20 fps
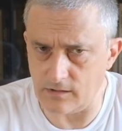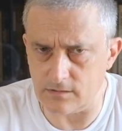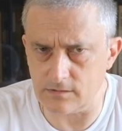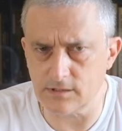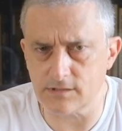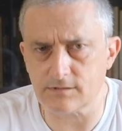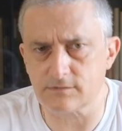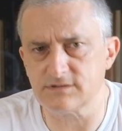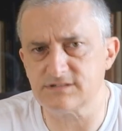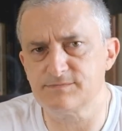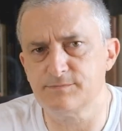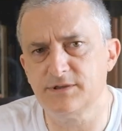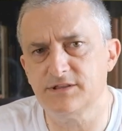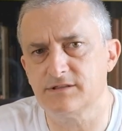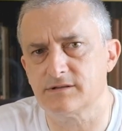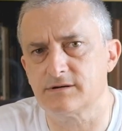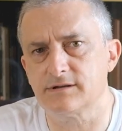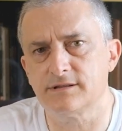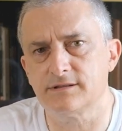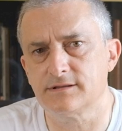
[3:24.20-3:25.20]
the
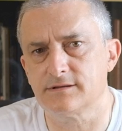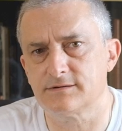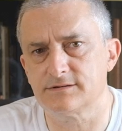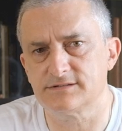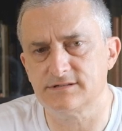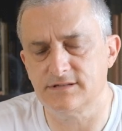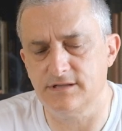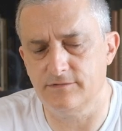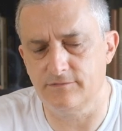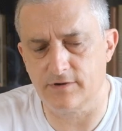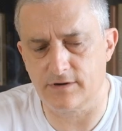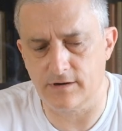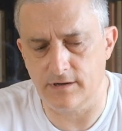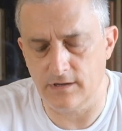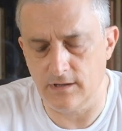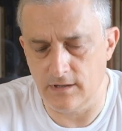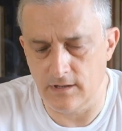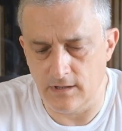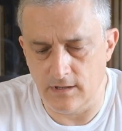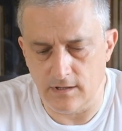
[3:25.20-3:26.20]
transmitter and the receiver
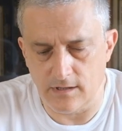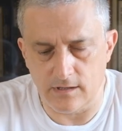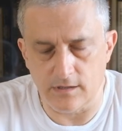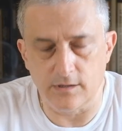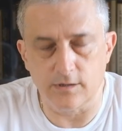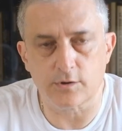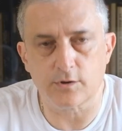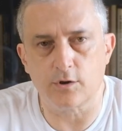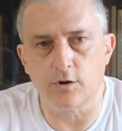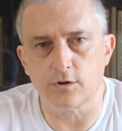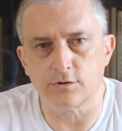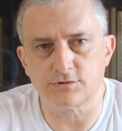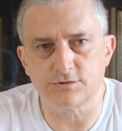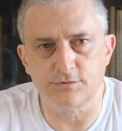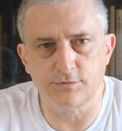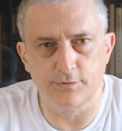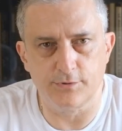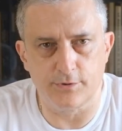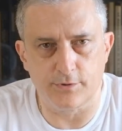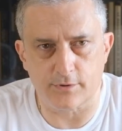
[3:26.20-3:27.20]
close
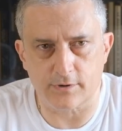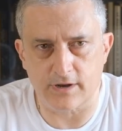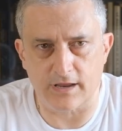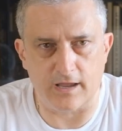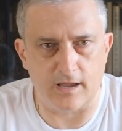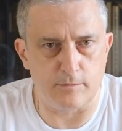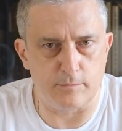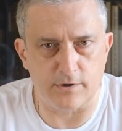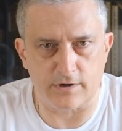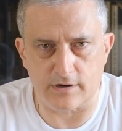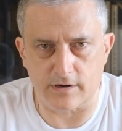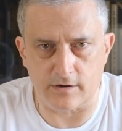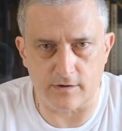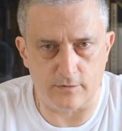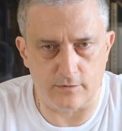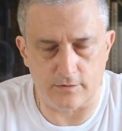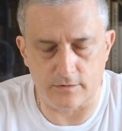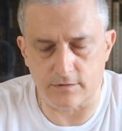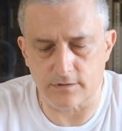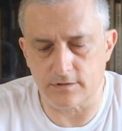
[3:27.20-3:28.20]
to your camera
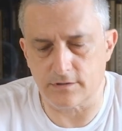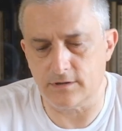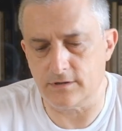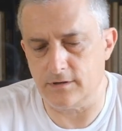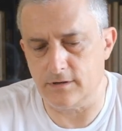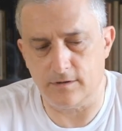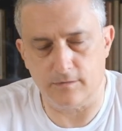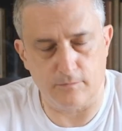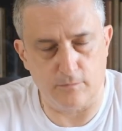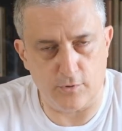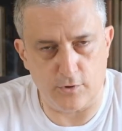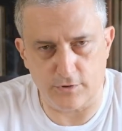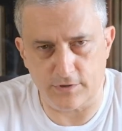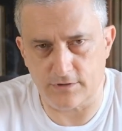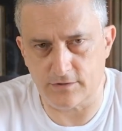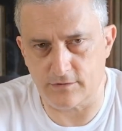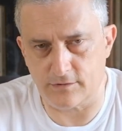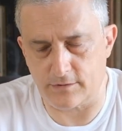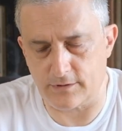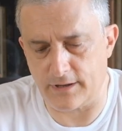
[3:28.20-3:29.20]
or
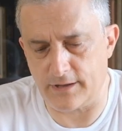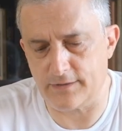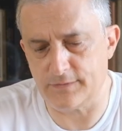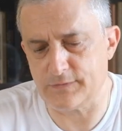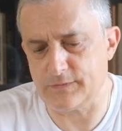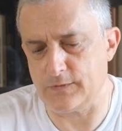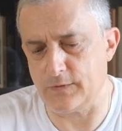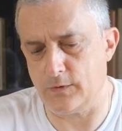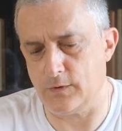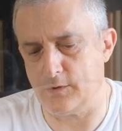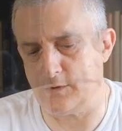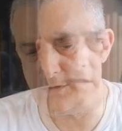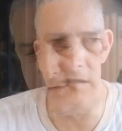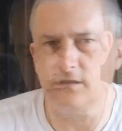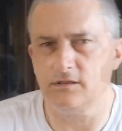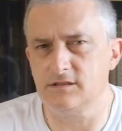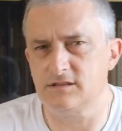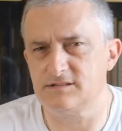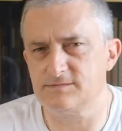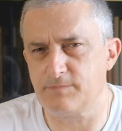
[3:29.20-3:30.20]
monitor and so on.
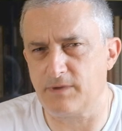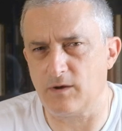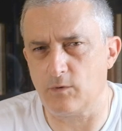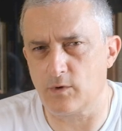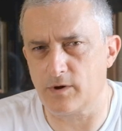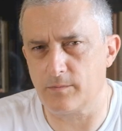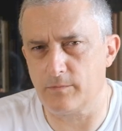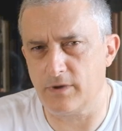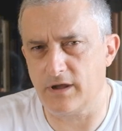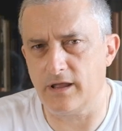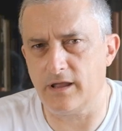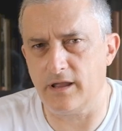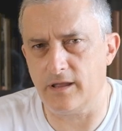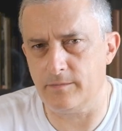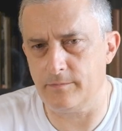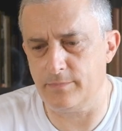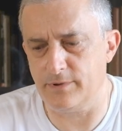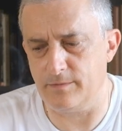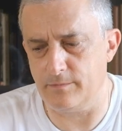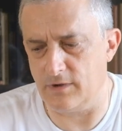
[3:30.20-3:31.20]
It is powered by
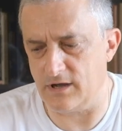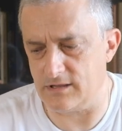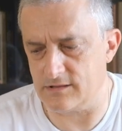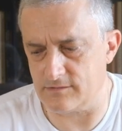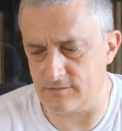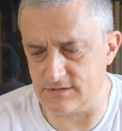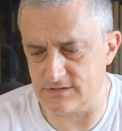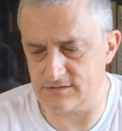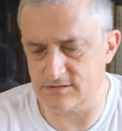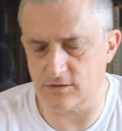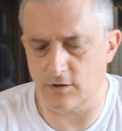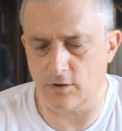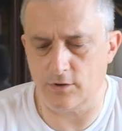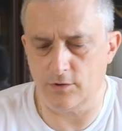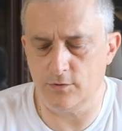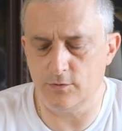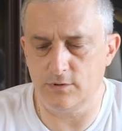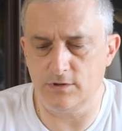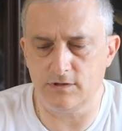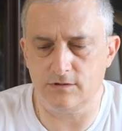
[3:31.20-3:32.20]
NP batteries, so
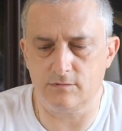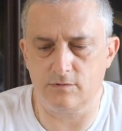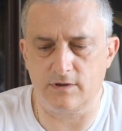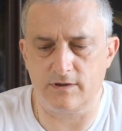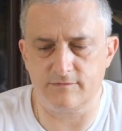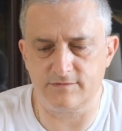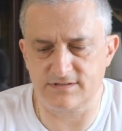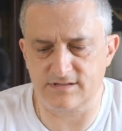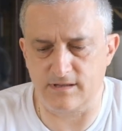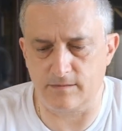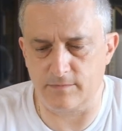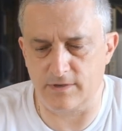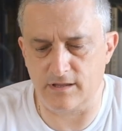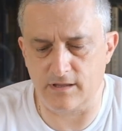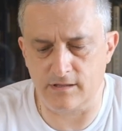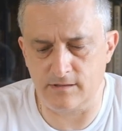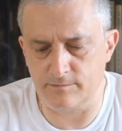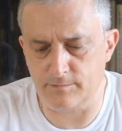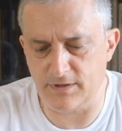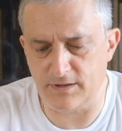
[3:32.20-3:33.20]
you need to have some
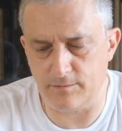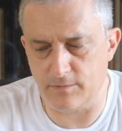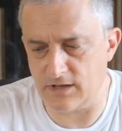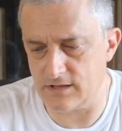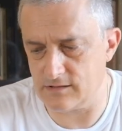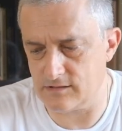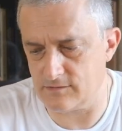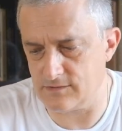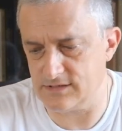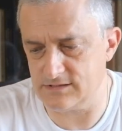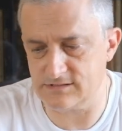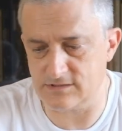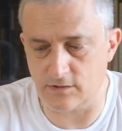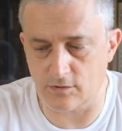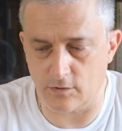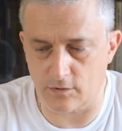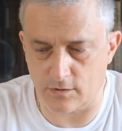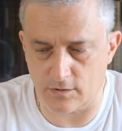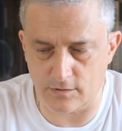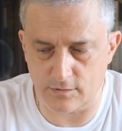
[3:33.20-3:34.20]
NP batteries,
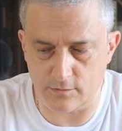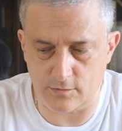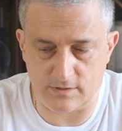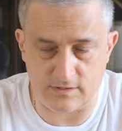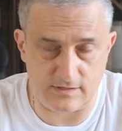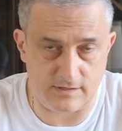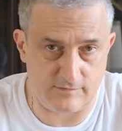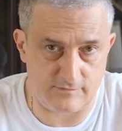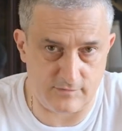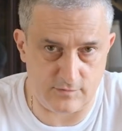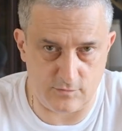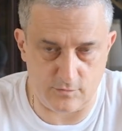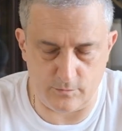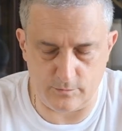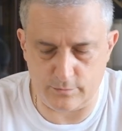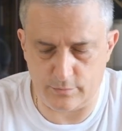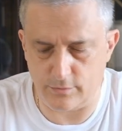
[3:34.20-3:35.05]
or you can have to